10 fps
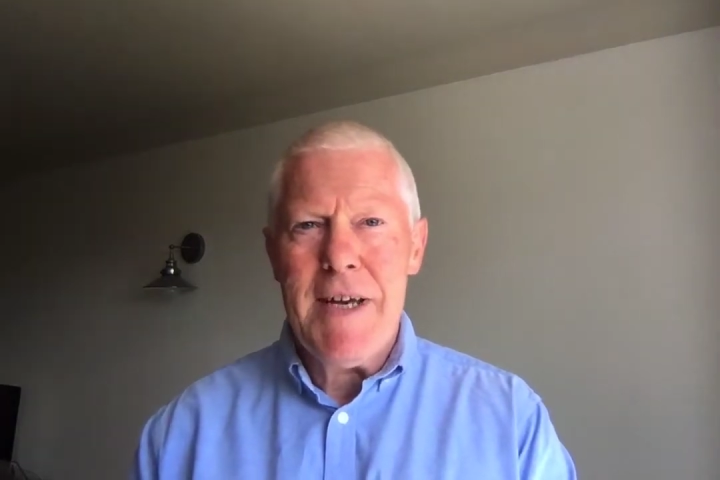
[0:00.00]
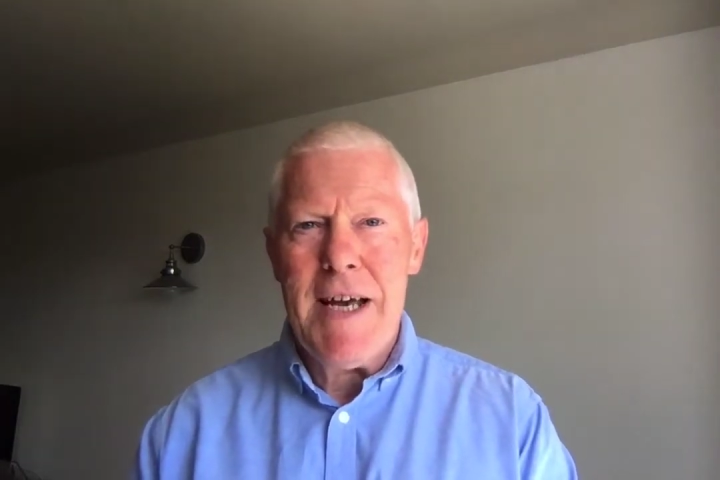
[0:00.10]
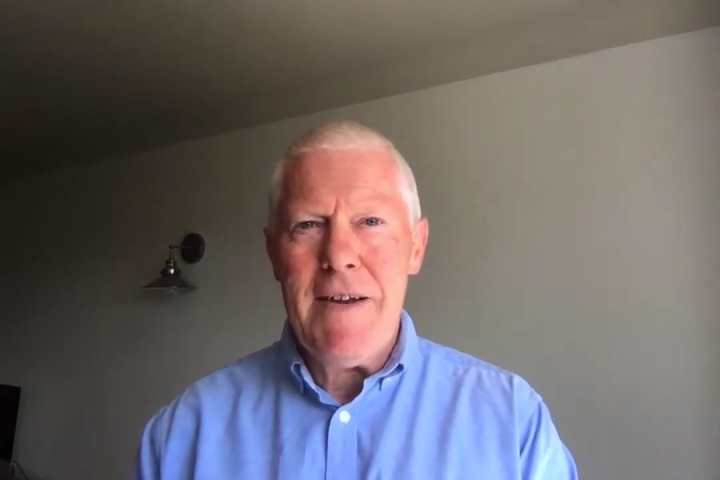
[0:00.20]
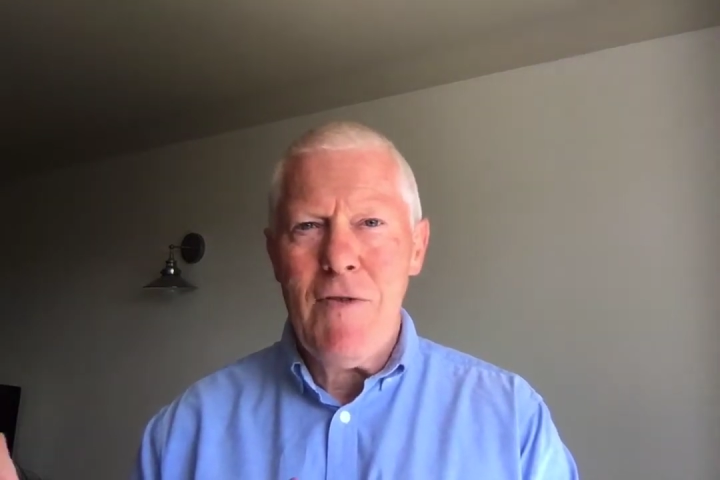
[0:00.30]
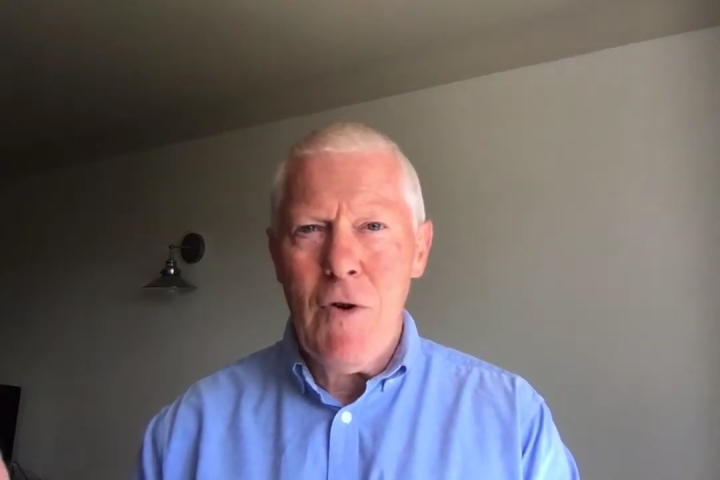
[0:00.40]

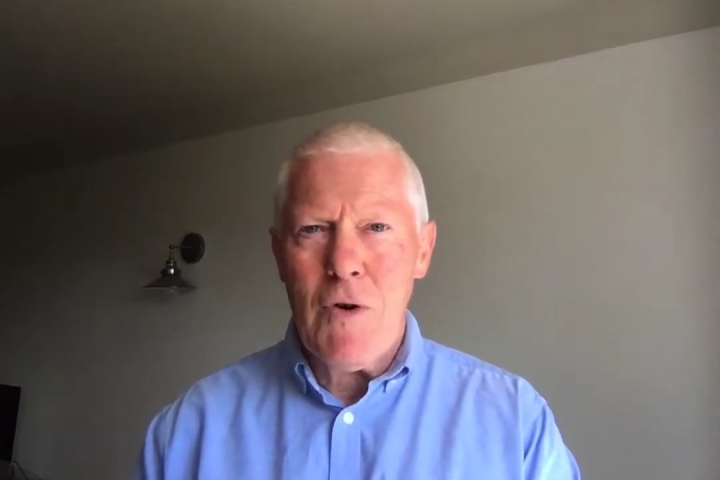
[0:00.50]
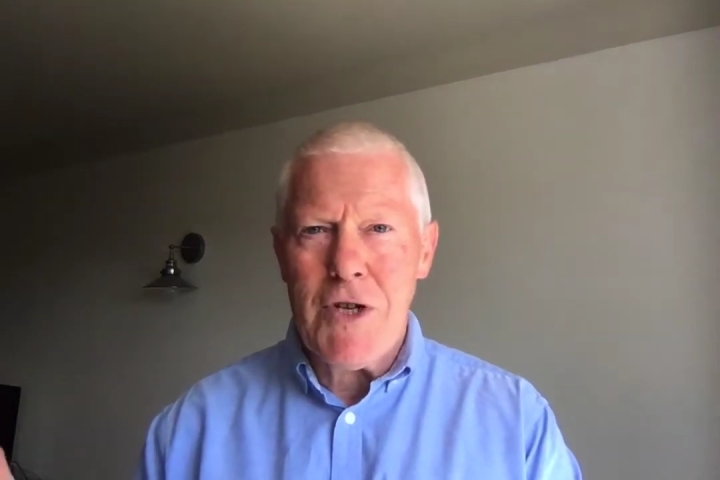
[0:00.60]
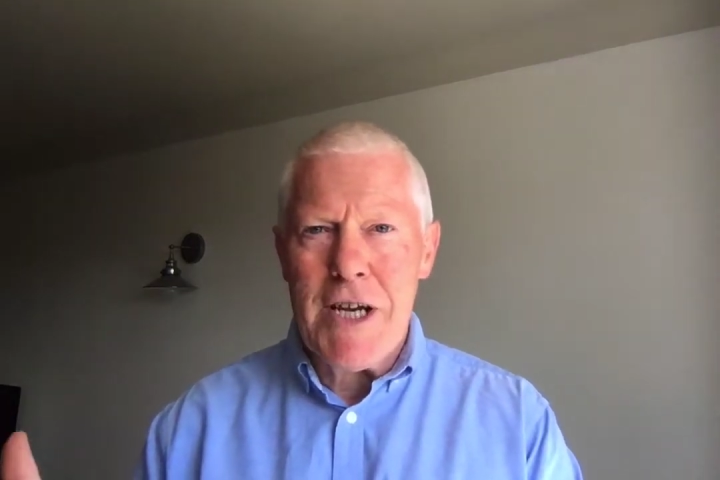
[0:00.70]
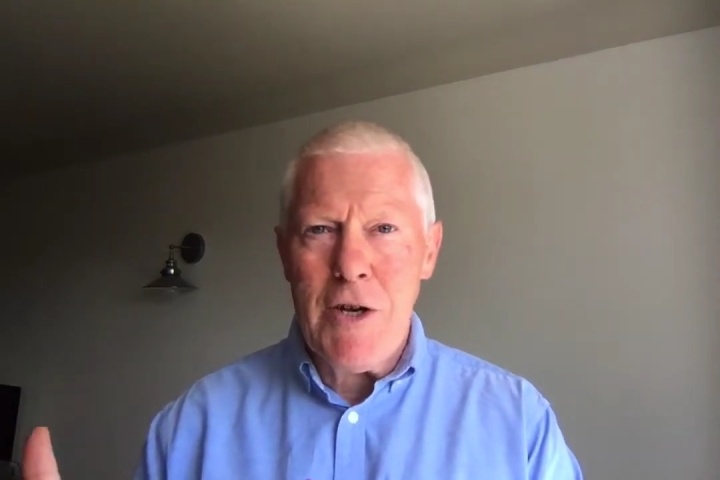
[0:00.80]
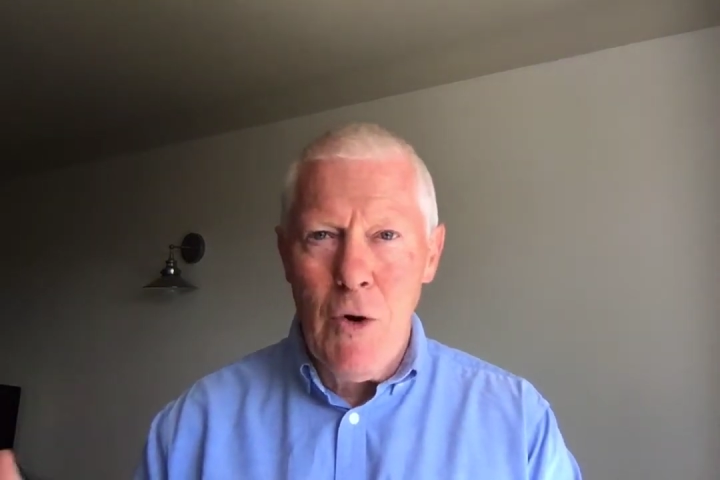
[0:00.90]
And of course,
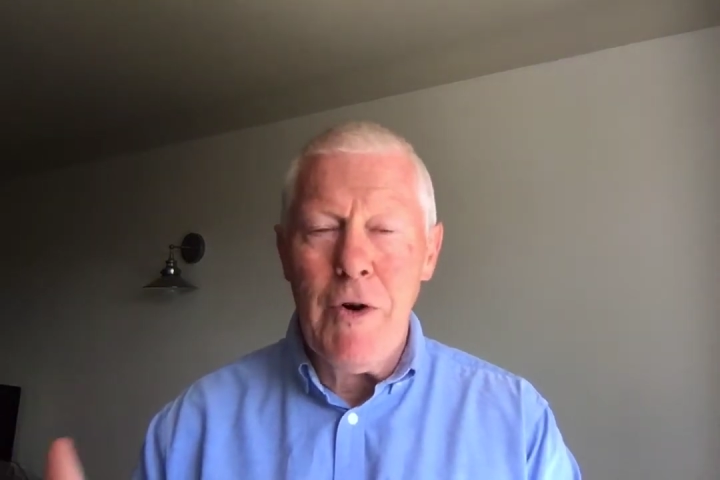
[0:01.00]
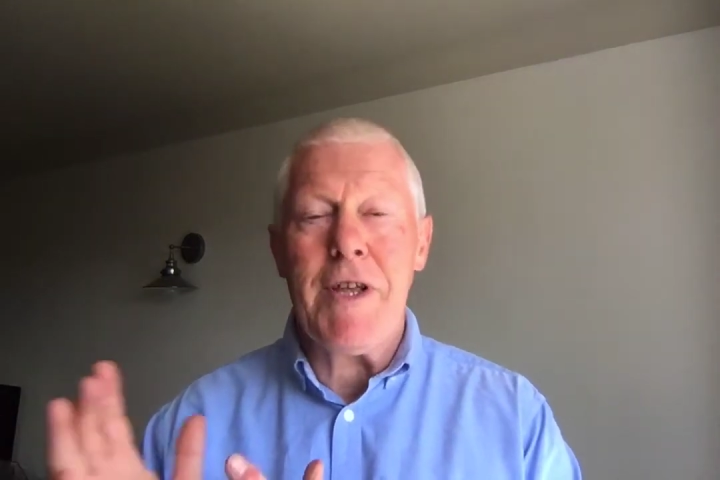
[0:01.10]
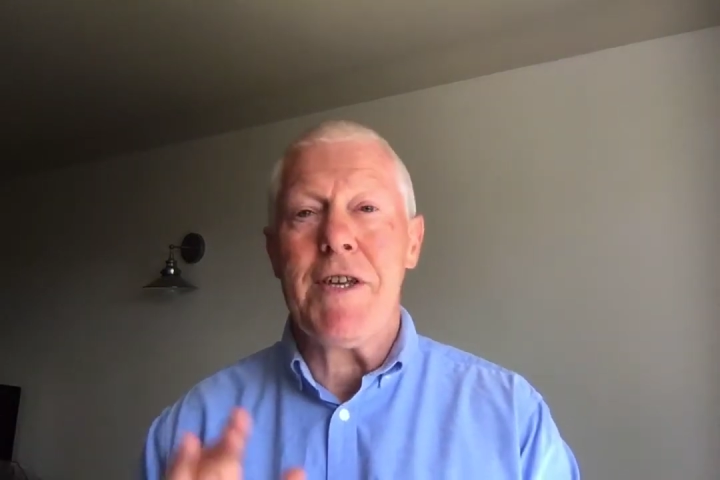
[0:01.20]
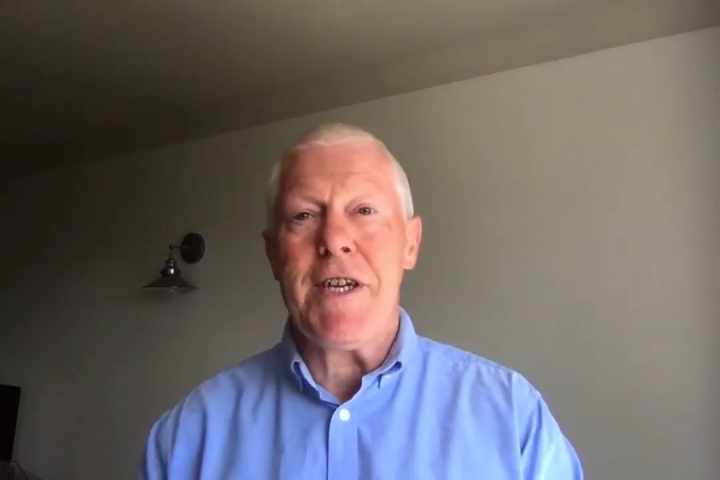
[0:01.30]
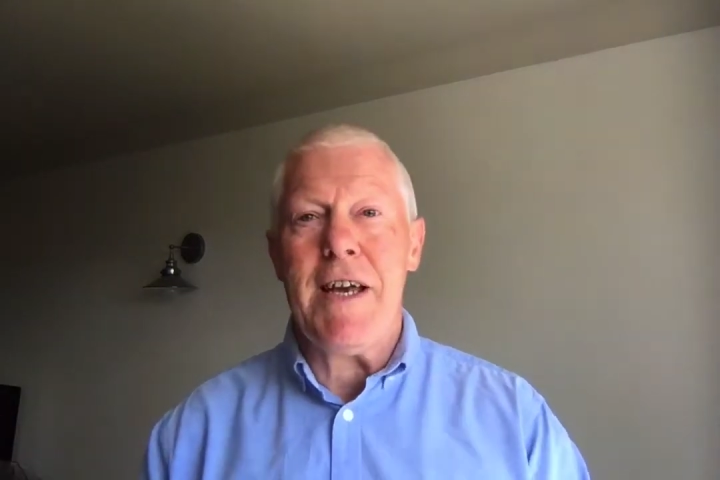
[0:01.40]
ignoring
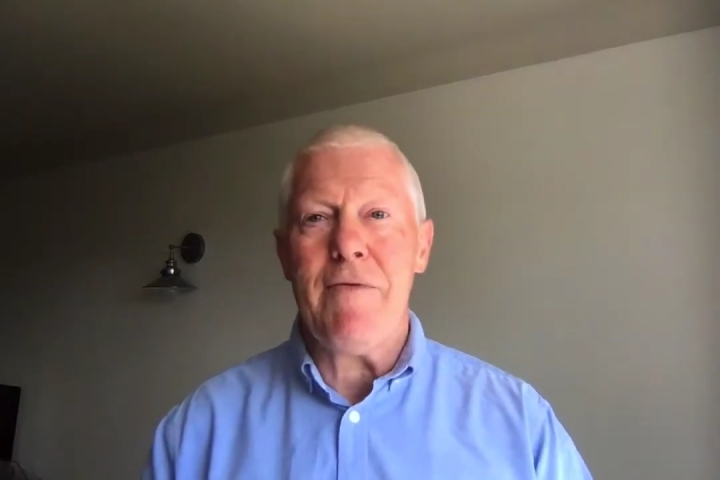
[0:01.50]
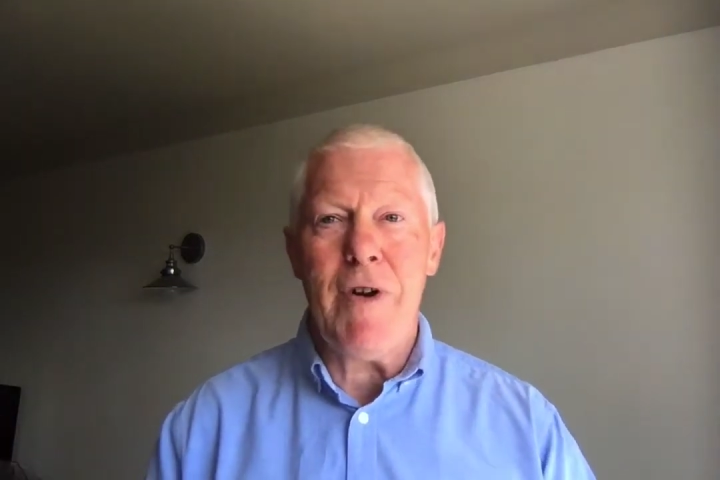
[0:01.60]
the day of